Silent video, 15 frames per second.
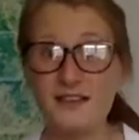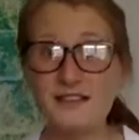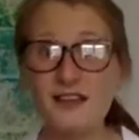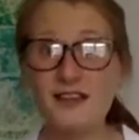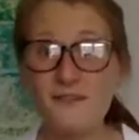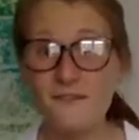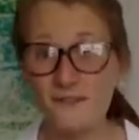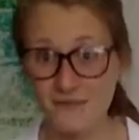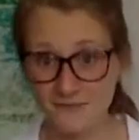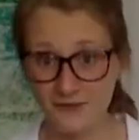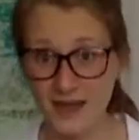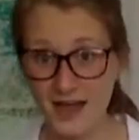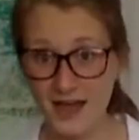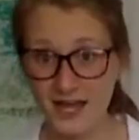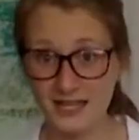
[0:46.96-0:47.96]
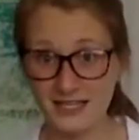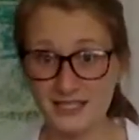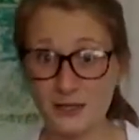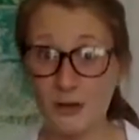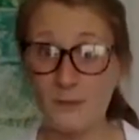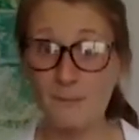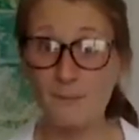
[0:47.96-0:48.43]
to find
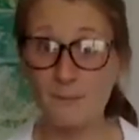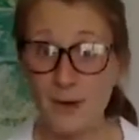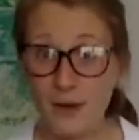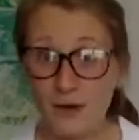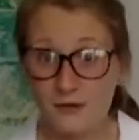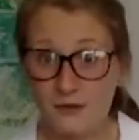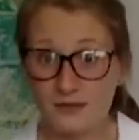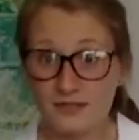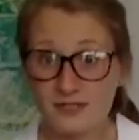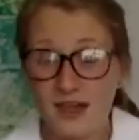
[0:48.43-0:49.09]
bones